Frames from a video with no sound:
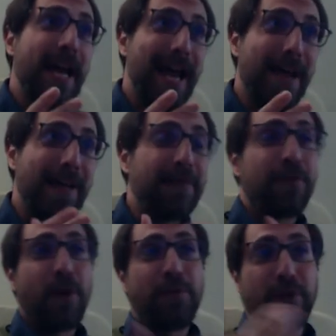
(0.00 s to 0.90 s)
I mean,
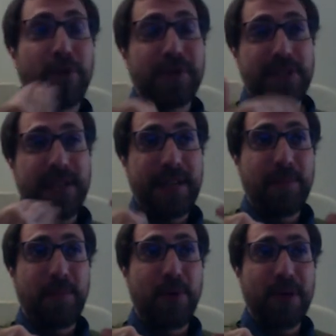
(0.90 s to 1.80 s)
from from the
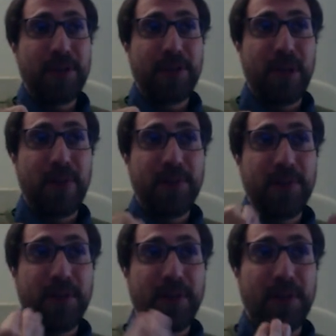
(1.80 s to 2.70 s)
standpoint of
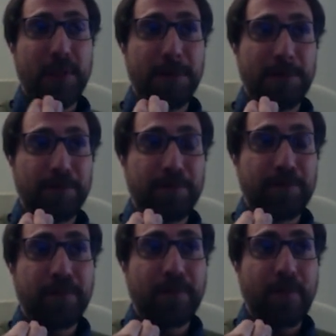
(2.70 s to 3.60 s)
the um,
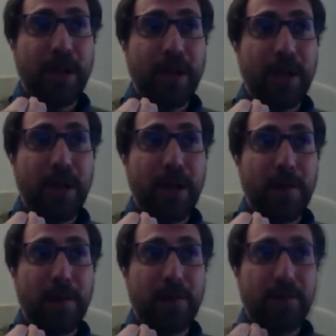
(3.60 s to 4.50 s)

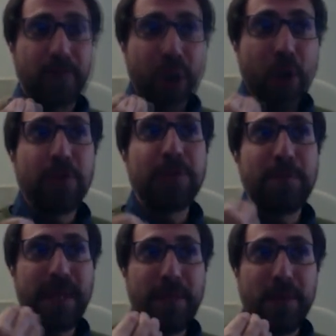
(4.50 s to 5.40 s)
um of
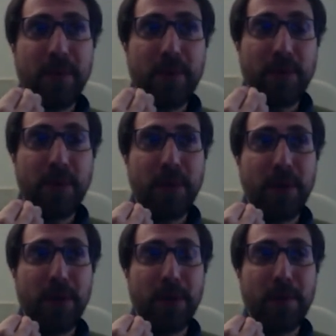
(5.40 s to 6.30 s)
the people,
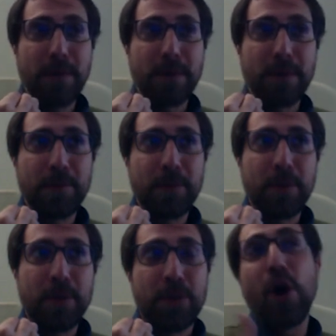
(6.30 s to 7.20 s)
um,
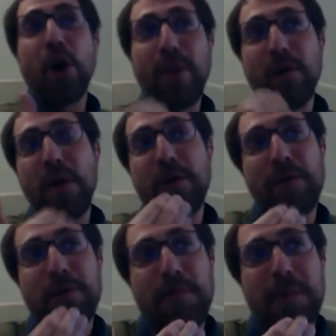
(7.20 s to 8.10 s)
you know, of,
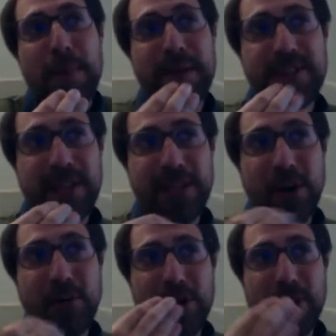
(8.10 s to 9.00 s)
of, of basically
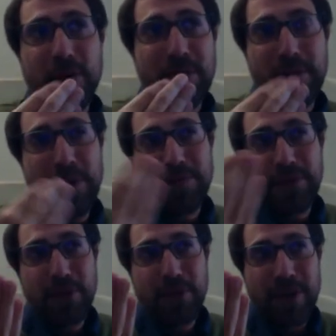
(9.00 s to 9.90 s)
of your
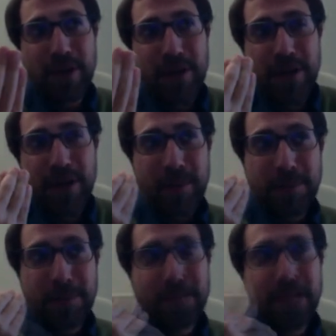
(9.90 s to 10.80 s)
of your,
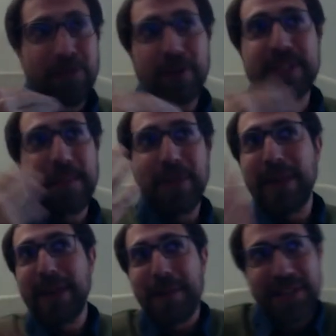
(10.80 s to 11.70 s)
um, for example, let
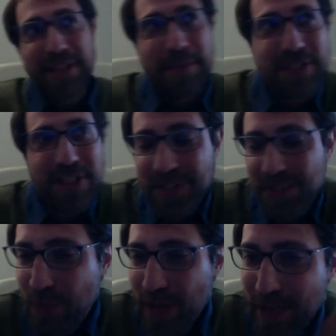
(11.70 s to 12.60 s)
me let me let me take it
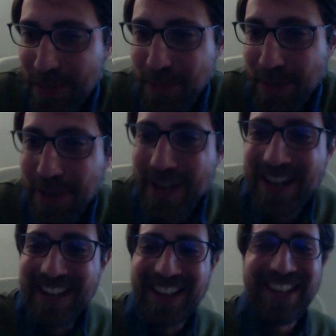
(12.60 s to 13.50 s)
this way. Let me put
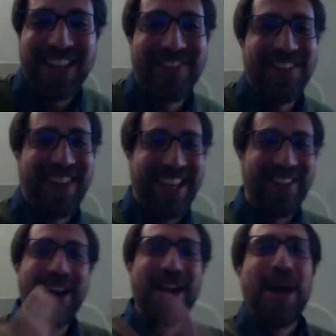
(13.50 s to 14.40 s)
it. let me make
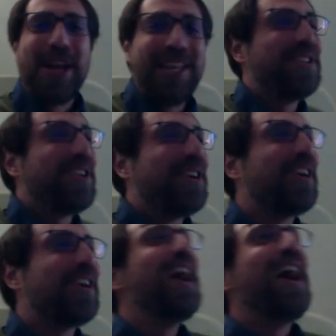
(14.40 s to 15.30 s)
it
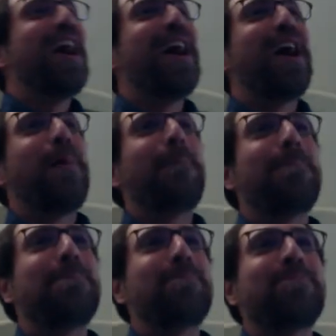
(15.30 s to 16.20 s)
easier.
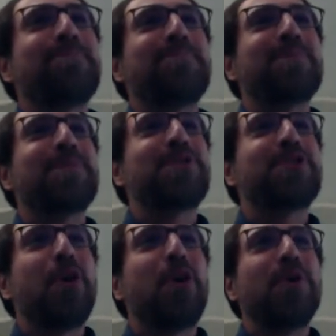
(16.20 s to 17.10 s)
Um,
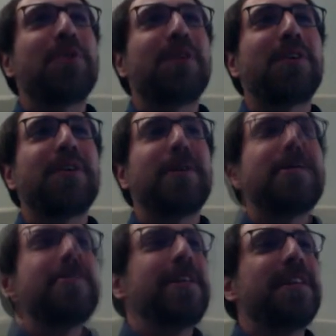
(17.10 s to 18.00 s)
so
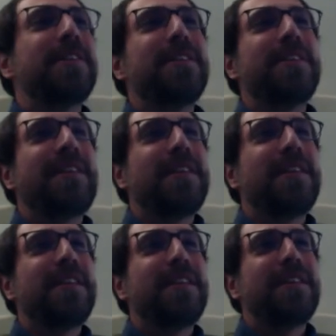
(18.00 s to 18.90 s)
the the the.
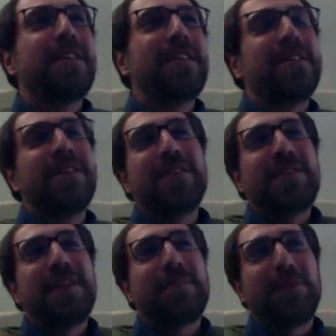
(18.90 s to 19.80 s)
the
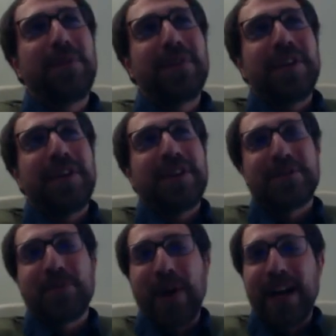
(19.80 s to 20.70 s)
the
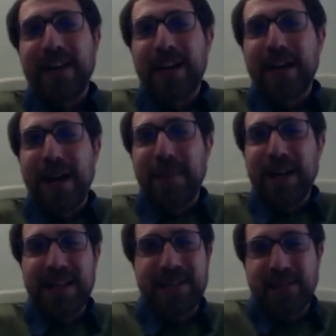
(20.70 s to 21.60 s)
employers, right? I
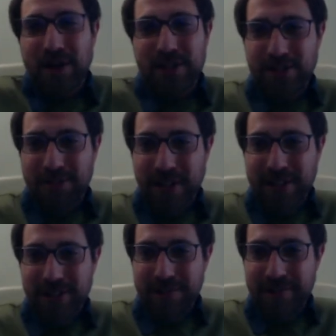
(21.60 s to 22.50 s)
mean, it's cost effective